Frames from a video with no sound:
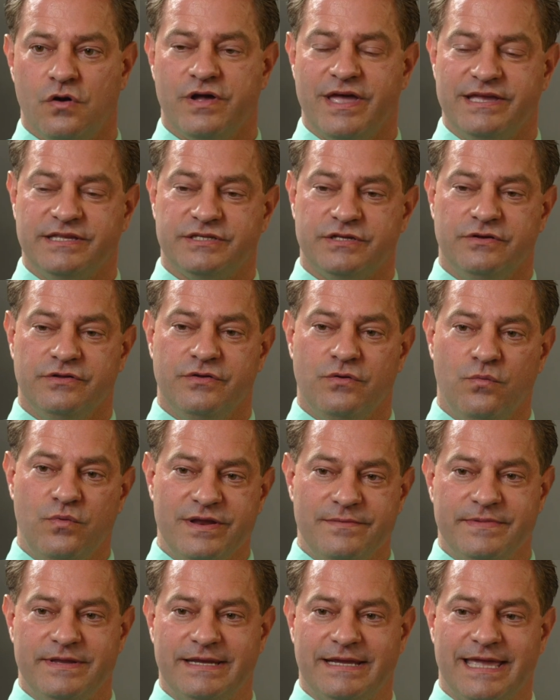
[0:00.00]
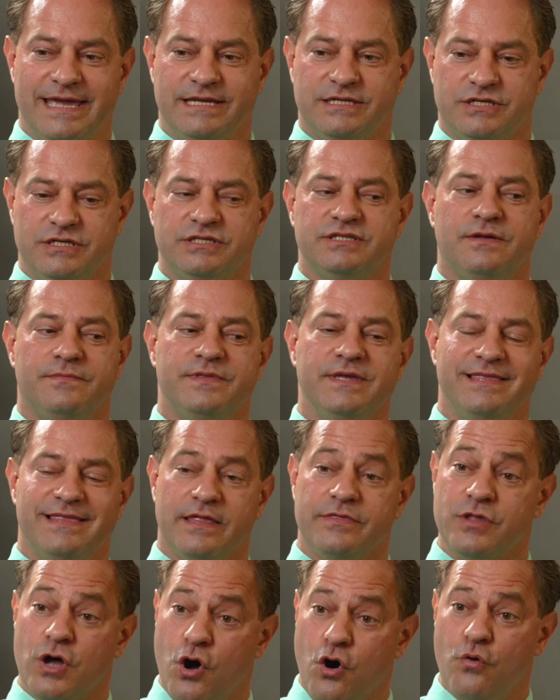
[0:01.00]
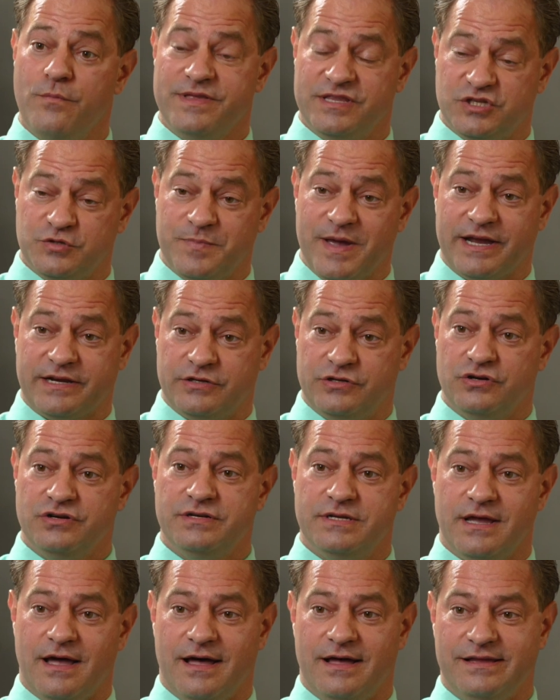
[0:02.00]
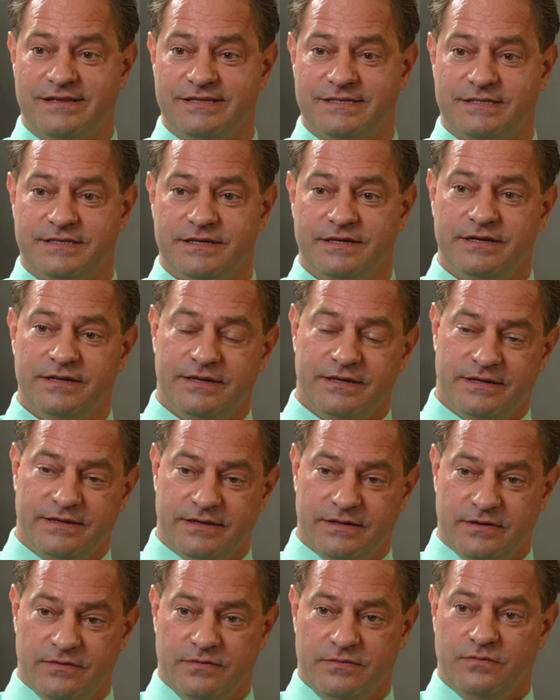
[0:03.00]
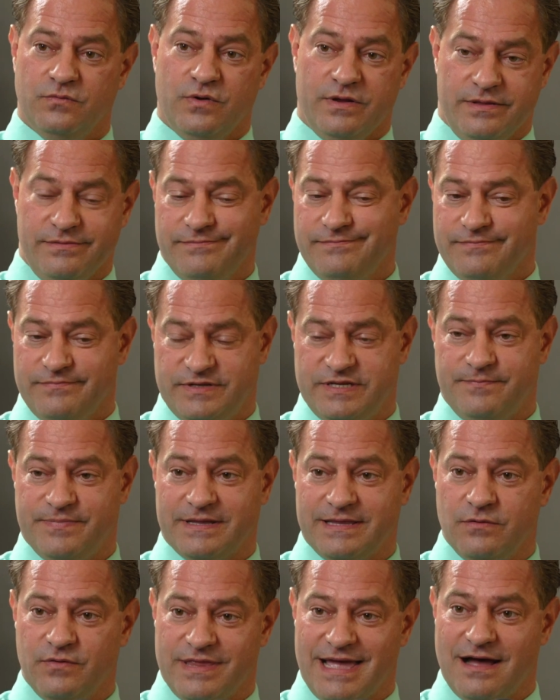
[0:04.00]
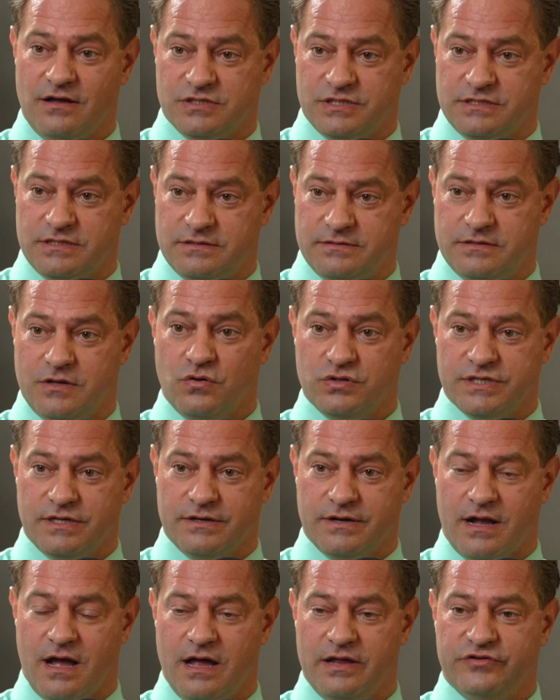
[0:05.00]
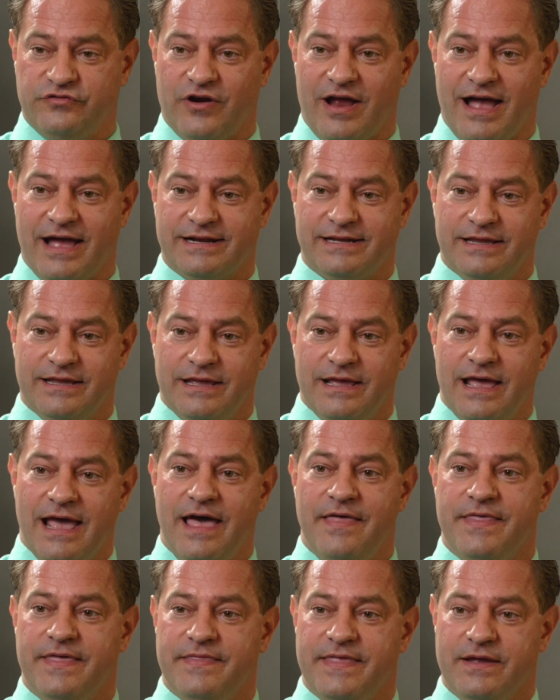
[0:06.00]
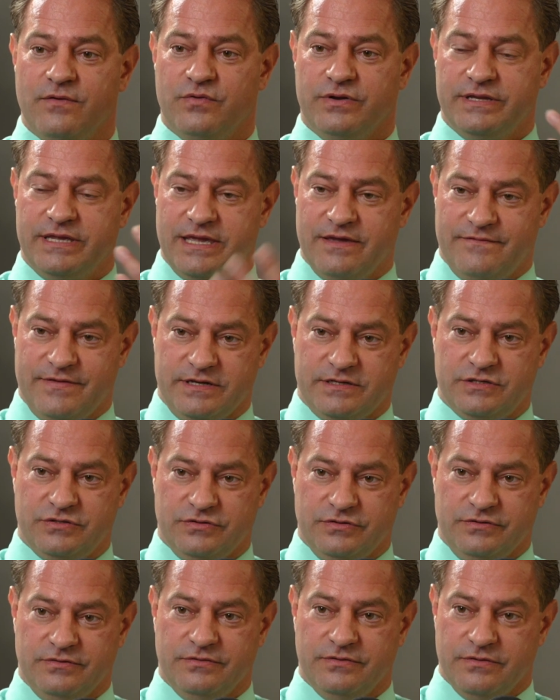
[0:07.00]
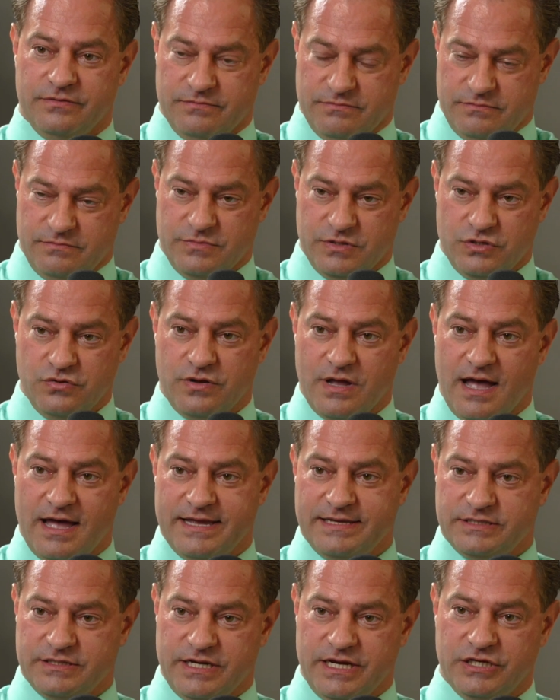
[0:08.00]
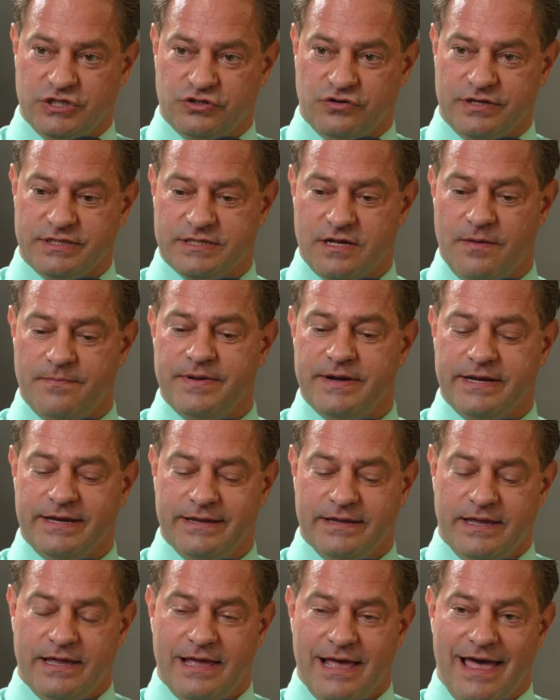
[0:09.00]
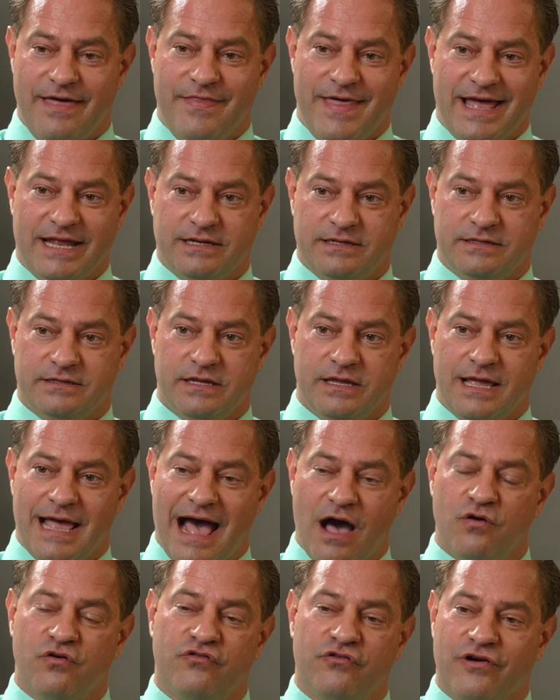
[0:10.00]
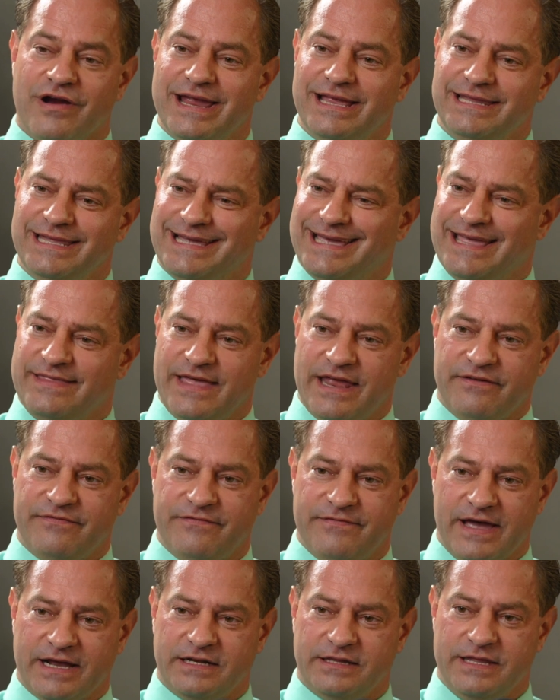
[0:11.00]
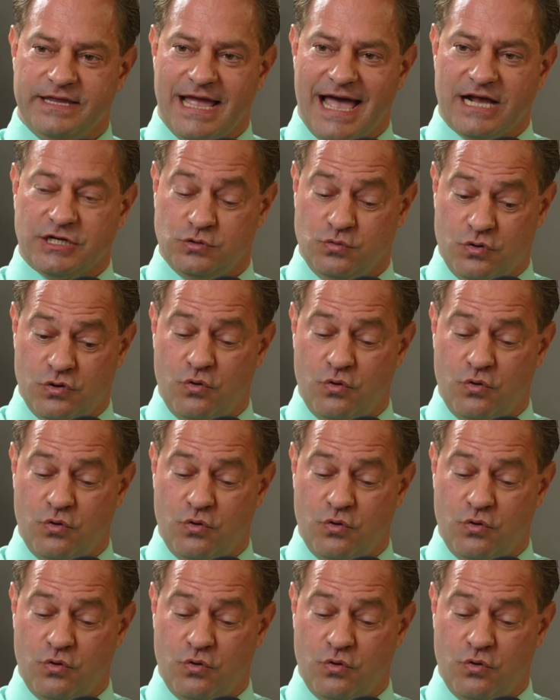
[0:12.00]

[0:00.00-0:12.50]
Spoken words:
Okay, so the wind mitigation is something that the home inspector does typically when the house goes under contract, and then they would give it to you guys, the insurance company, and how greatly can that affect the actual